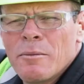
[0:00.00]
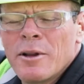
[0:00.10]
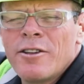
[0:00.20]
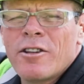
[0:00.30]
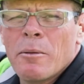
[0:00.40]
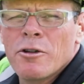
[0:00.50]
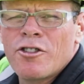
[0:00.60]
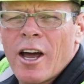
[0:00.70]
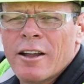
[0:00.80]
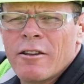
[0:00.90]
Please double
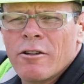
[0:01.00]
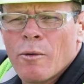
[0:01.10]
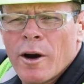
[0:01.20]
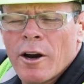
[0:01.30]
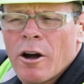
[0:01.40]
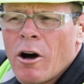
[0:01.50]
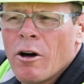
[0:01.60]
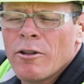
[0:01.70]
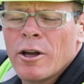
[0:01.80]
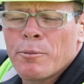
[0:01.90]
check that you're wearing all the